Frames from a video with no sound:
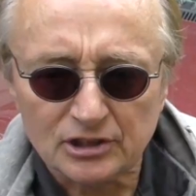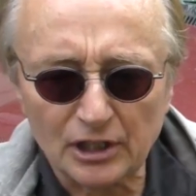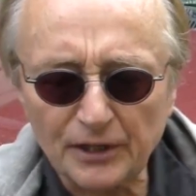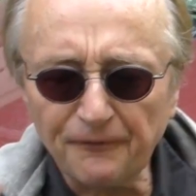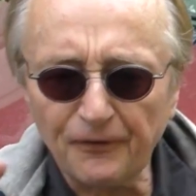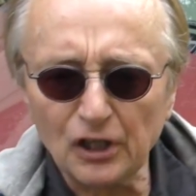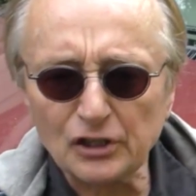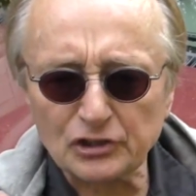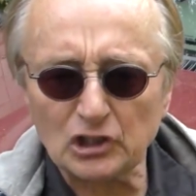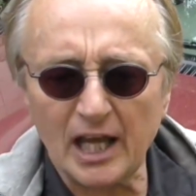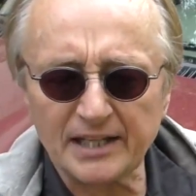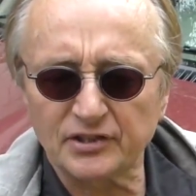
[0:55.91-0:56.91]
So the
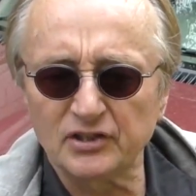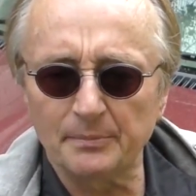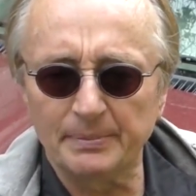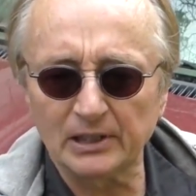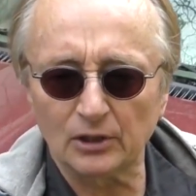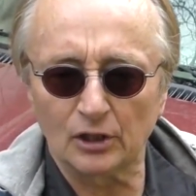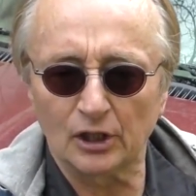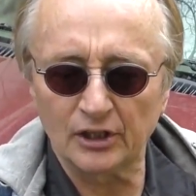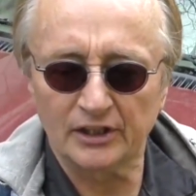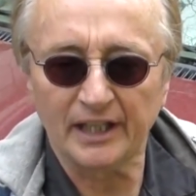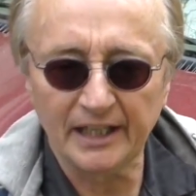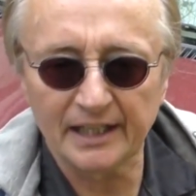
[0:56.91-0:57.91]
first lesson to be
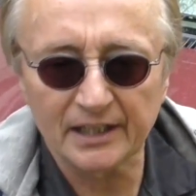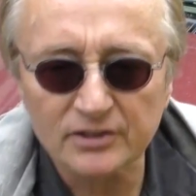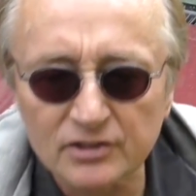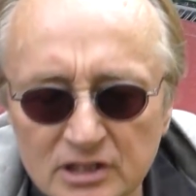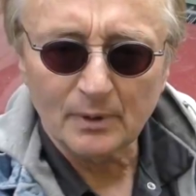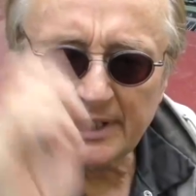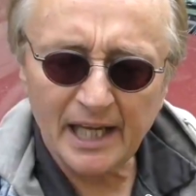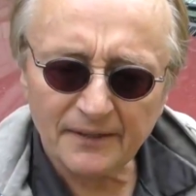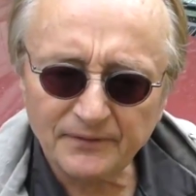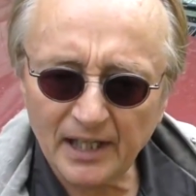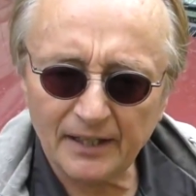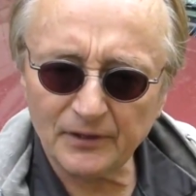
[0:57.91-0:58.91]
learned is, when you
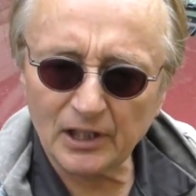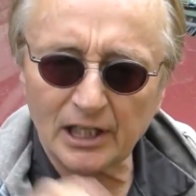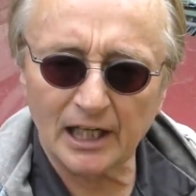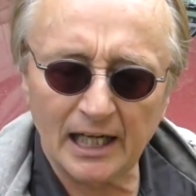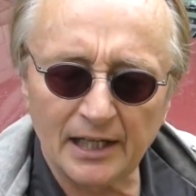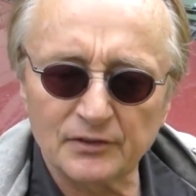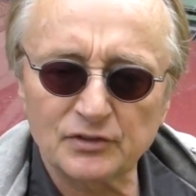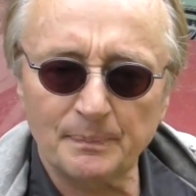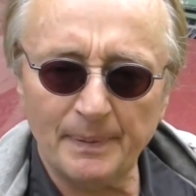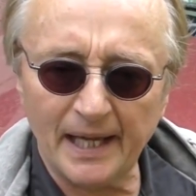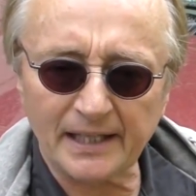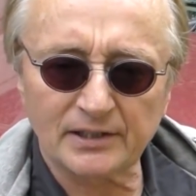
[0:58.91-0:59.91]
have to have your car
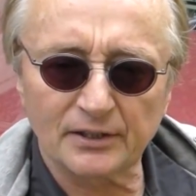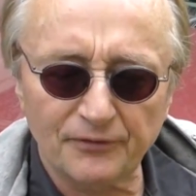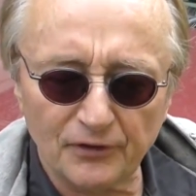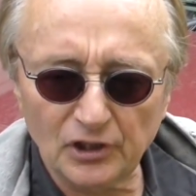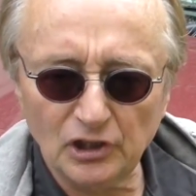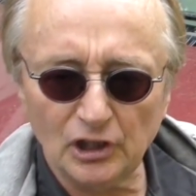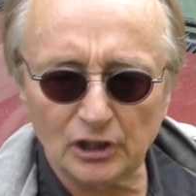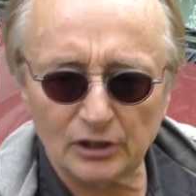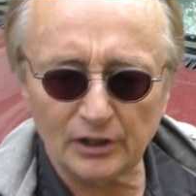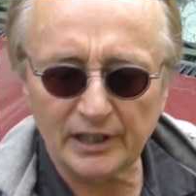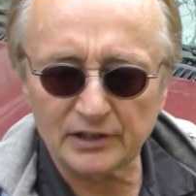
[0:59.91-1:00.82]
inspected for the yearly